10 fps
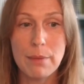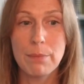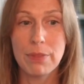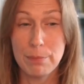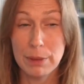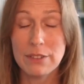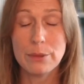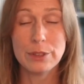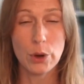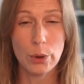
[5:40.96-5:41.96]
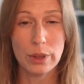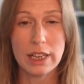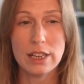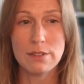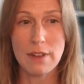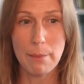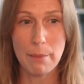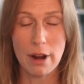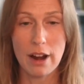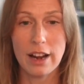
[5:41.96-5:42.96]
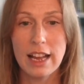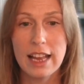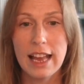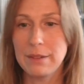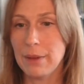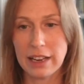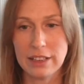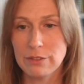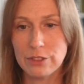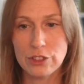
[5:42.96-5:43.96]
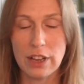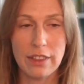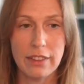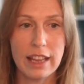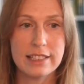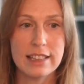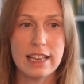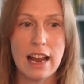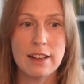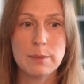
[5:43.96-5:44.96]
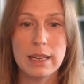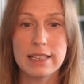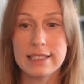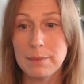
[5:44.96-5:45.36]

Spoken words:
I believe it was early November, and I can share the link to the announcement.